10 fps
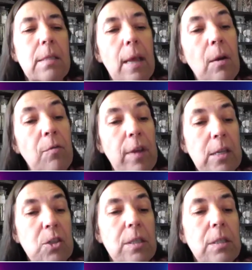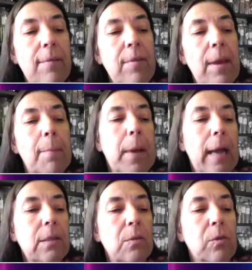innovations have
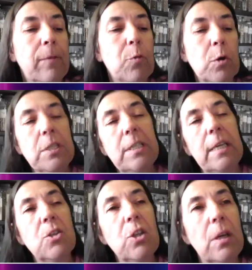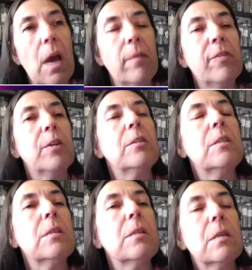impacted reforestation efforts?